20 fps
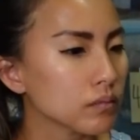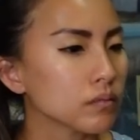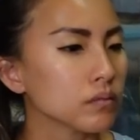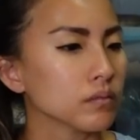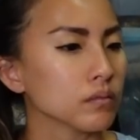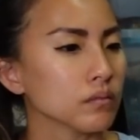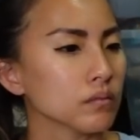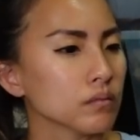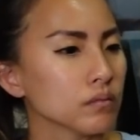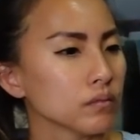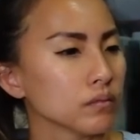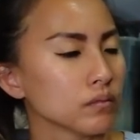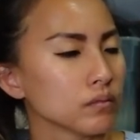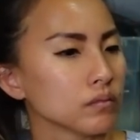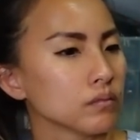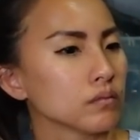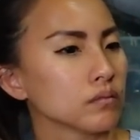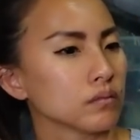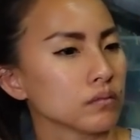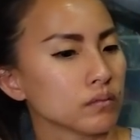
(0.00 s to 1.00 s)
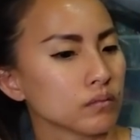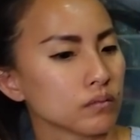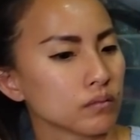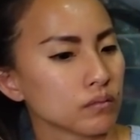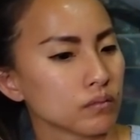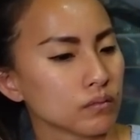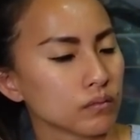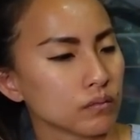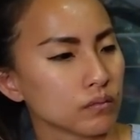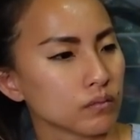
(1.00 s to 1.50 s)

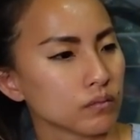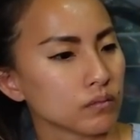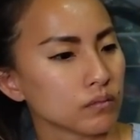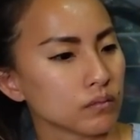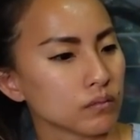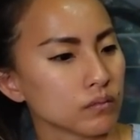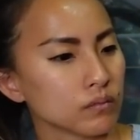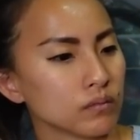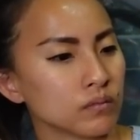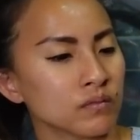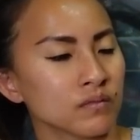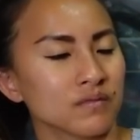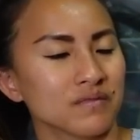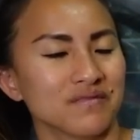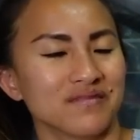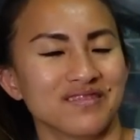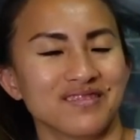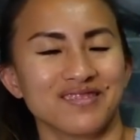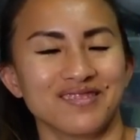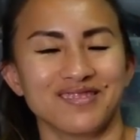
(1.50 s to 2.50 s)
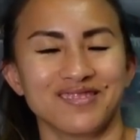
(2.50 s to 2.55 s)
No words are spoken by the person on screen.